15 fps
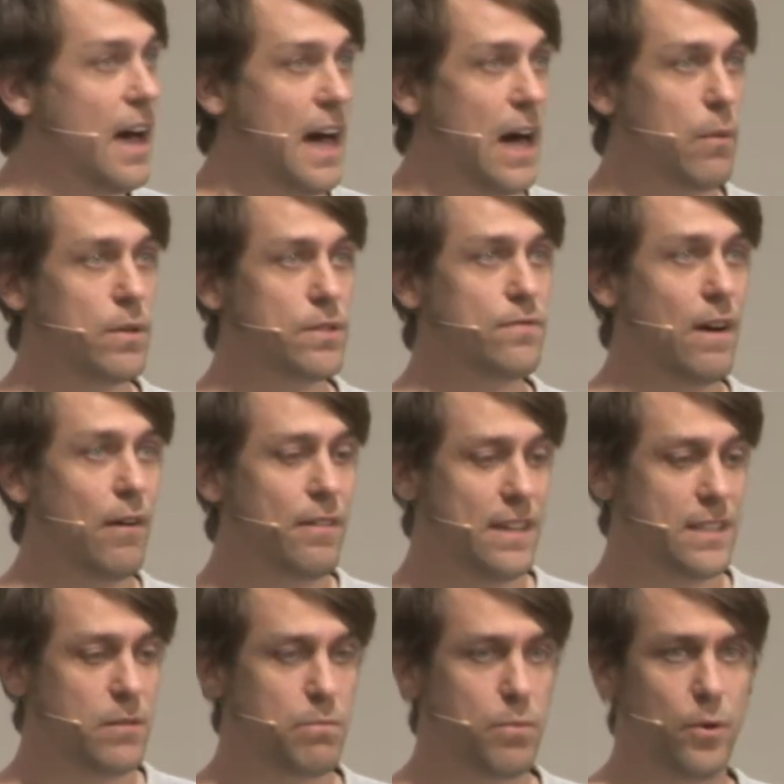I was very
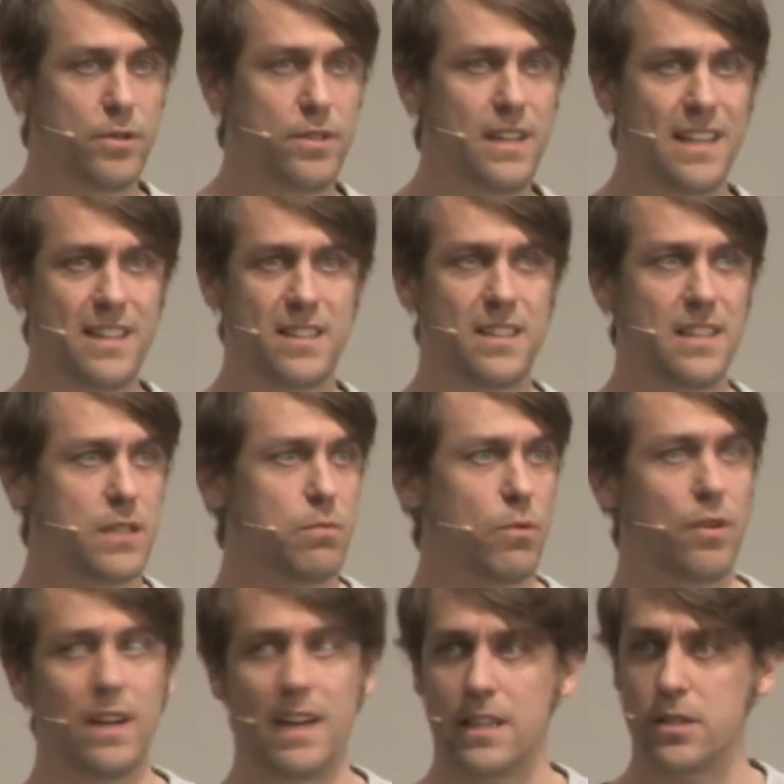disappointed that this
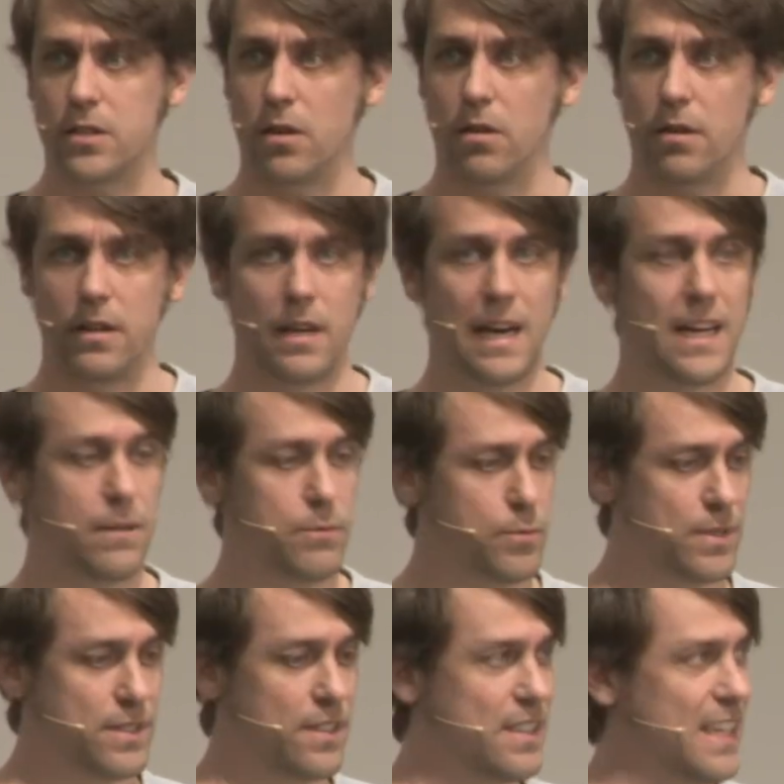morning I saw in Adam's
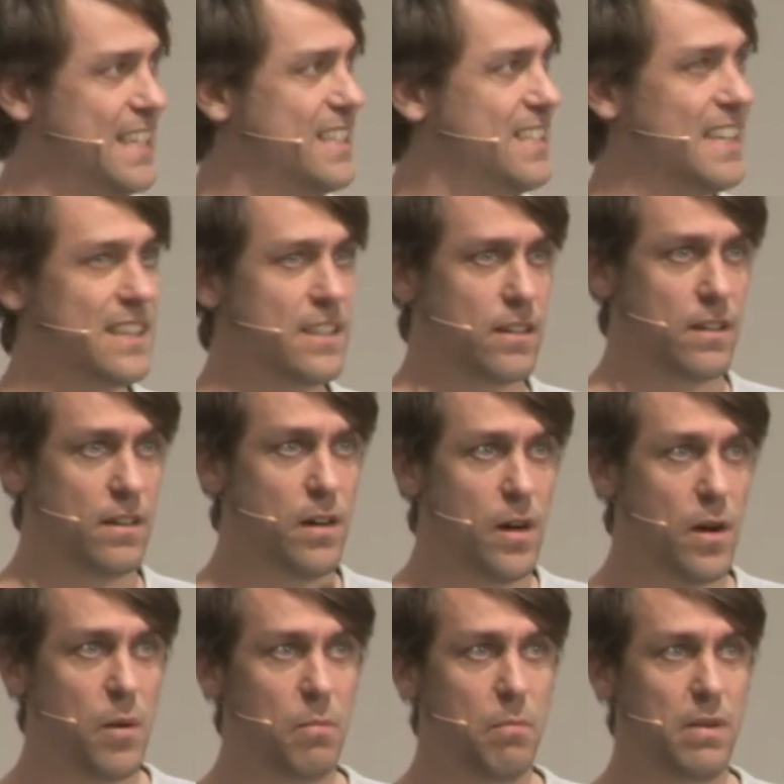presentation that the
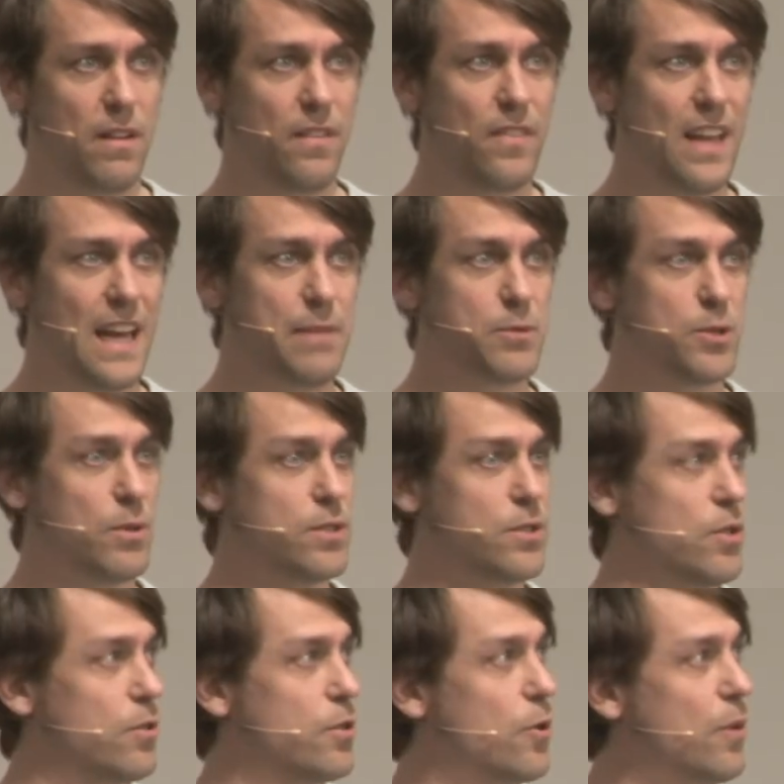build names was
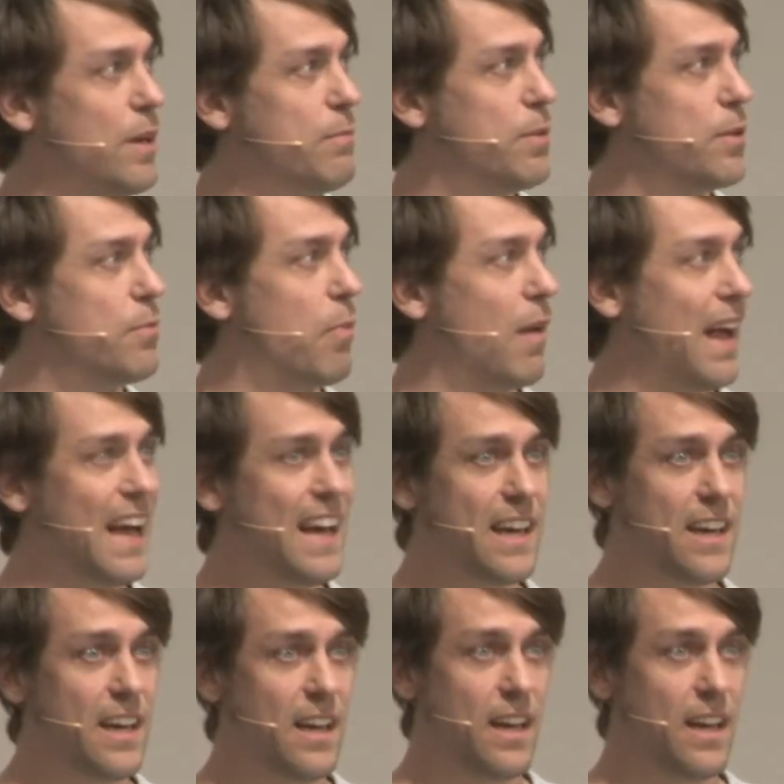not green but black.